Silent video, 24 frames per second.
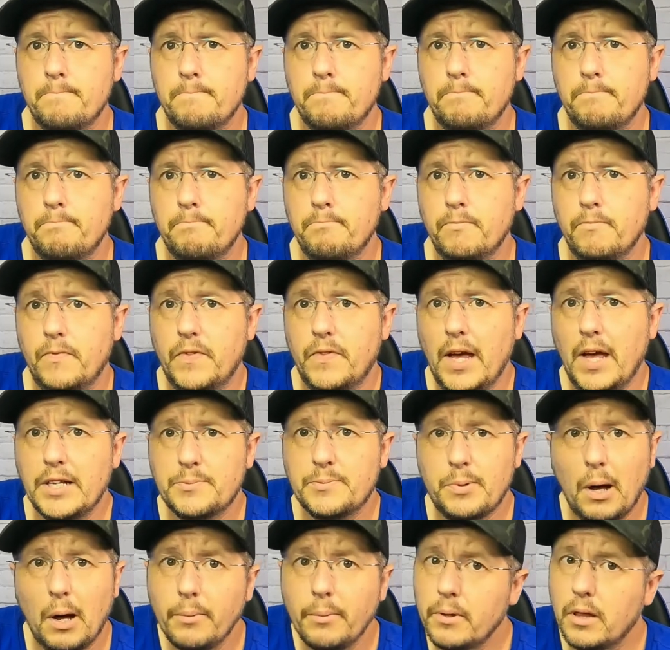That's
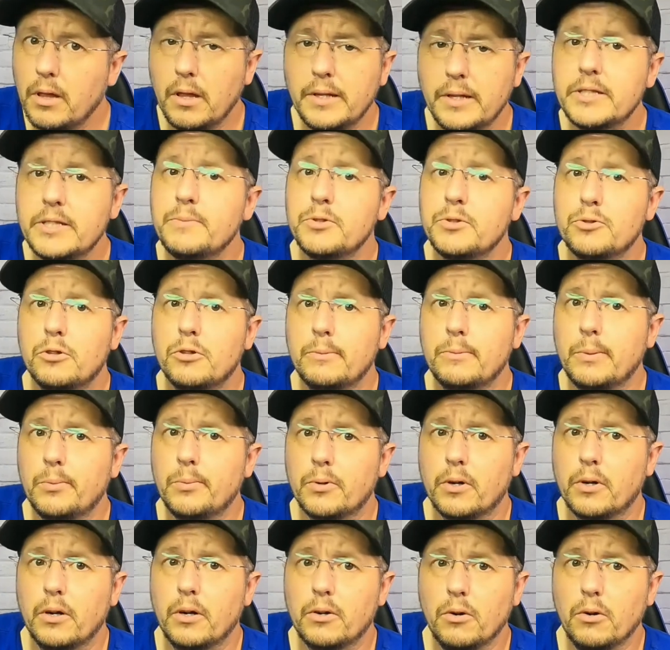probably the lens majority of people are going to
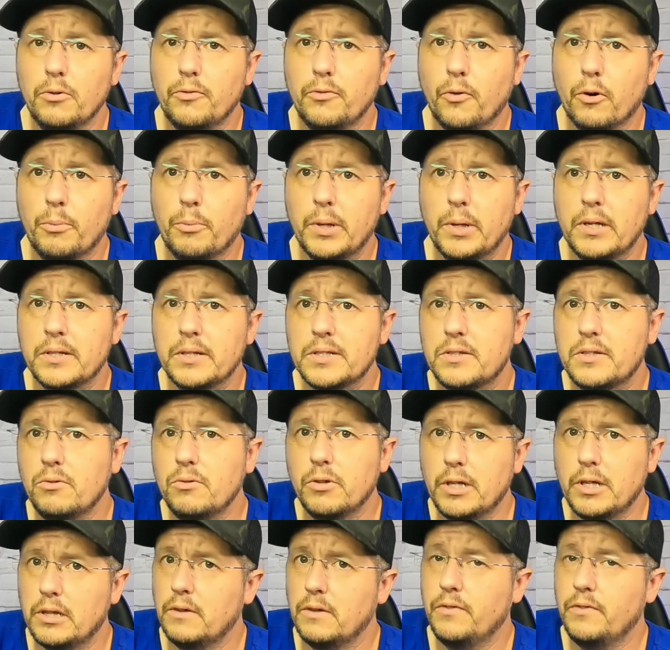go for, because you look at
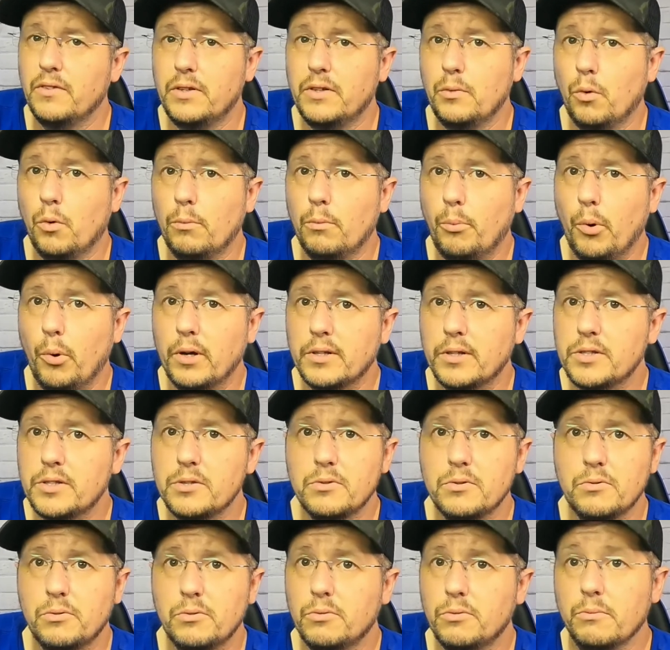the
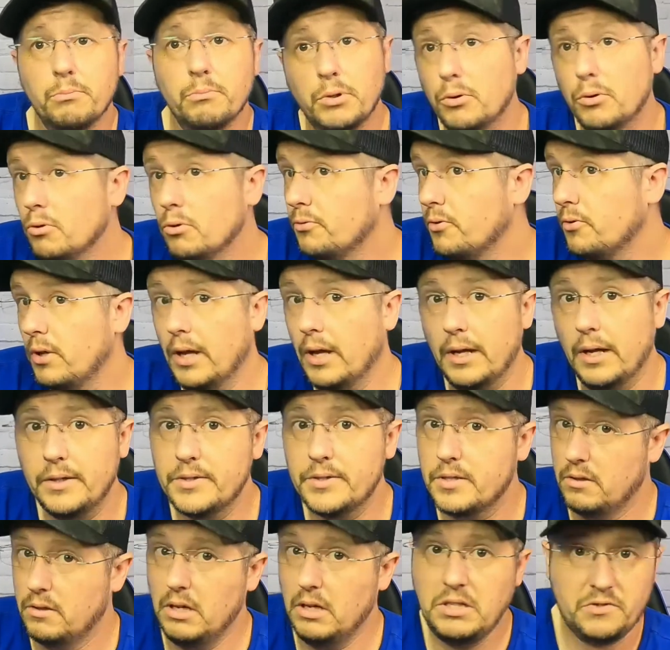51.2, beautiful lens,
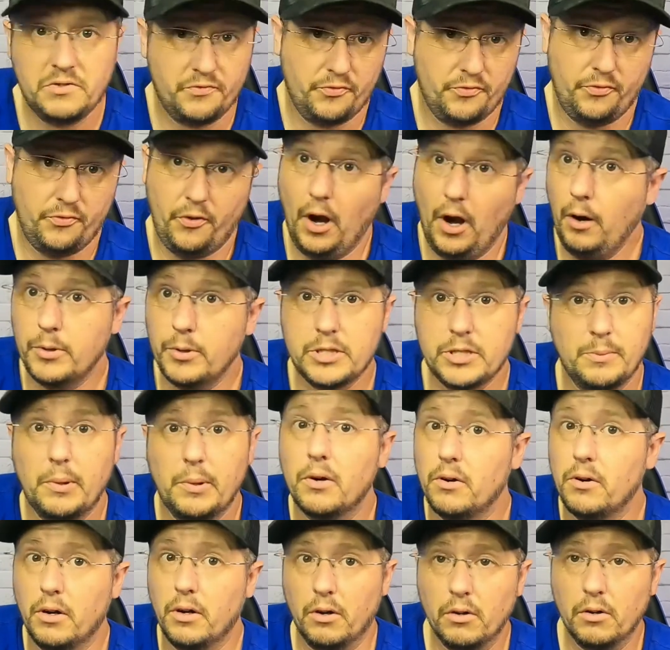it's far
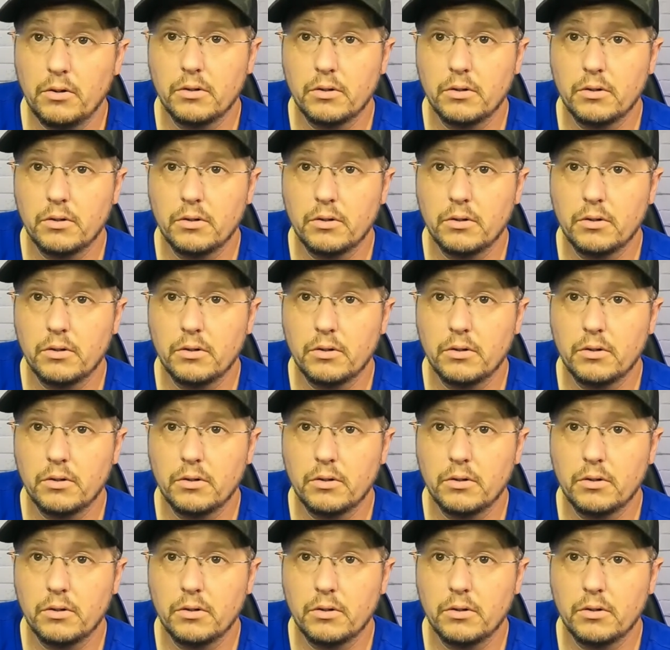superior.